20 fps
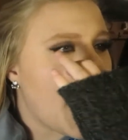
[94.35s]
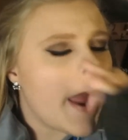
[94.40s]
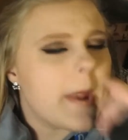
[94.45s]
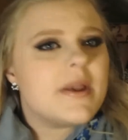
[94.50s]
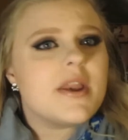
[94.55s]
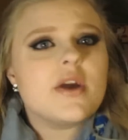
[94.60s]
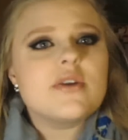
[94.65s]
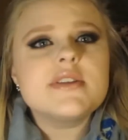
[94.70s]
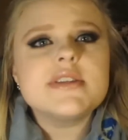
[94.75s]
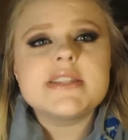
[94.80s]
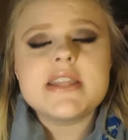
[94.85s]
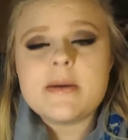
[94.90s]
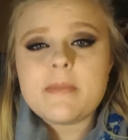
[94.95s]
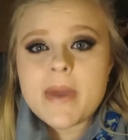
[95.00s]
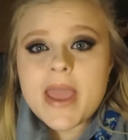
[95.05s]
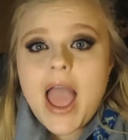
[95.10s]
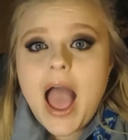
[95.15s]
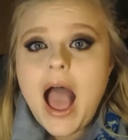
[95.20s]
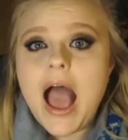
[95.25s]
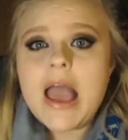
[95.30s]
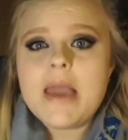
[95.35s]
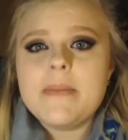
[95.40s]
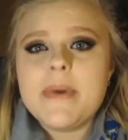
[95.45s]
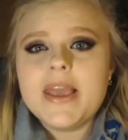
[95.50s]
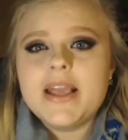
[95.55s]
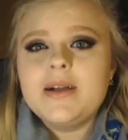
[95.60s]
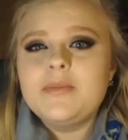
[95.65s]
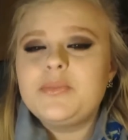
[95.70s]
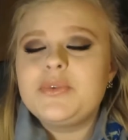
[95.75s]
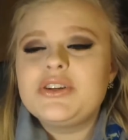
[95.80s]
noticed that my eye
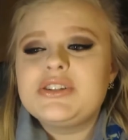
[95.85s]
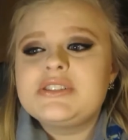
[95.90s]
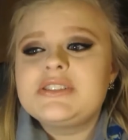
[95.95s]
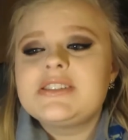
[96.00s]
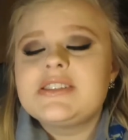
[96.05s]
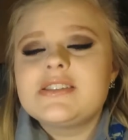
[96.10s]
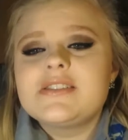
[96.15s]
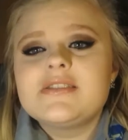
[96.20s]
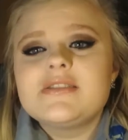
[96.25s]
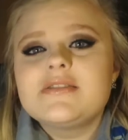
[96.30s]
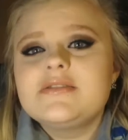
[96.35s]
makeup looked